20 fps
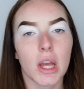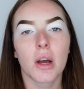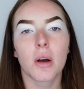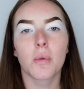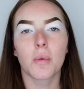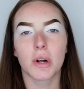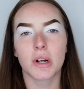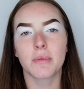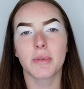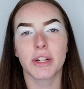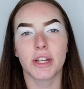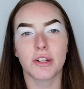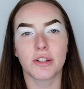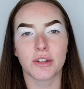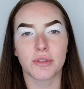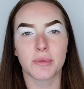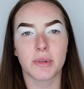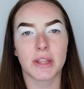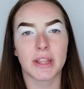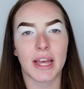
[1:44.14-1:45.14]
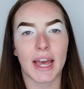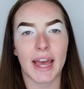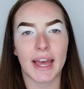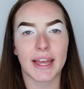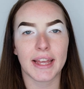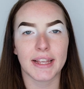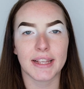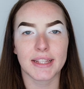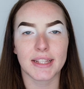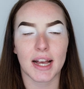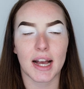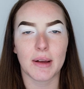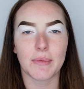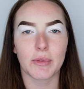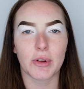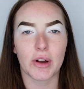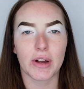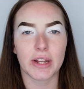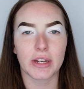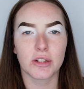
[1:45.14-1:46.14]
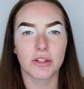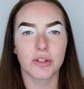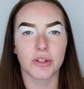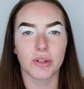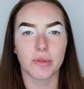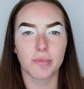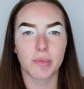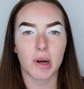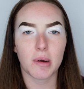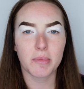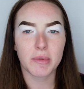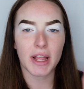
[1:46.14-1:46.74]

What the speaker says: What I'm going to do with that is I'm going to pop